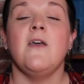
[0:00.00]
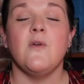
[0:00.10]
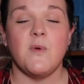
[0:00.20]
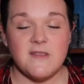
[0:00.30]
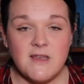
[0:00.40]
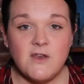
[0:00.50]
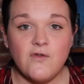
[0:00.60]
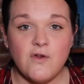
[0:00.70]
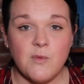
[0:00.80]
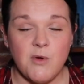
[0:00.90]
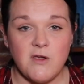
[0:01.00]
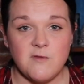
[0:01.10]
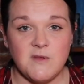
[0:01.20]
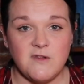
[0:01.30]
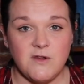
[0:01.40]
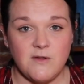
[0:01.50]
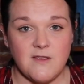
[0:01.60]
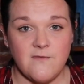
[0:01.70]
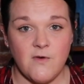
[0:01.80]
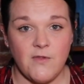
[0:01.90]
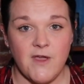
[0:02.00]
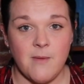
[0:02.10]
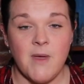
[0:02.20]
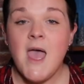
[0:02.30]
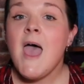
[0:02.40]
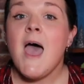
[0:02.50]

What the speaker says: The Wizarding Trunk approached me to do this for them.